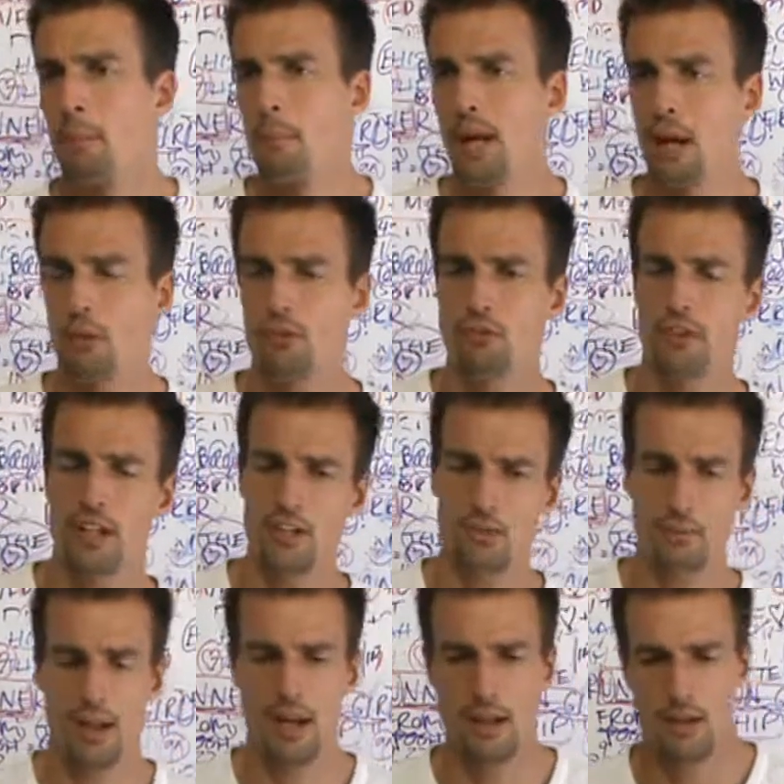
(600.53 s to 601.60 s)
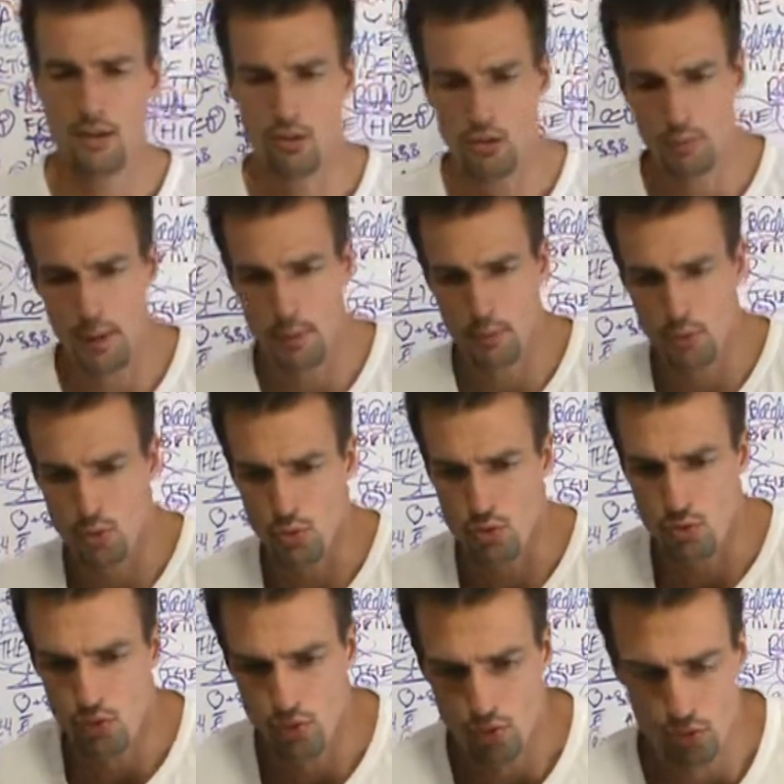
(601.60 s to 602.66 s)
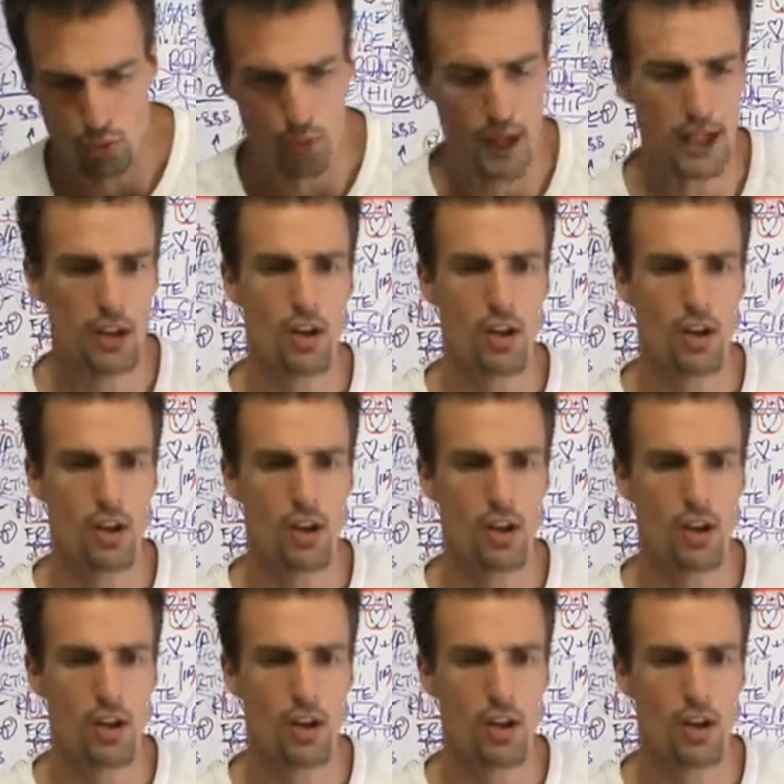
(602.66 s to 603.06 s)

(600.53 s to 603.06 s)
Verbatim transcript: But I would finish my newspaper route right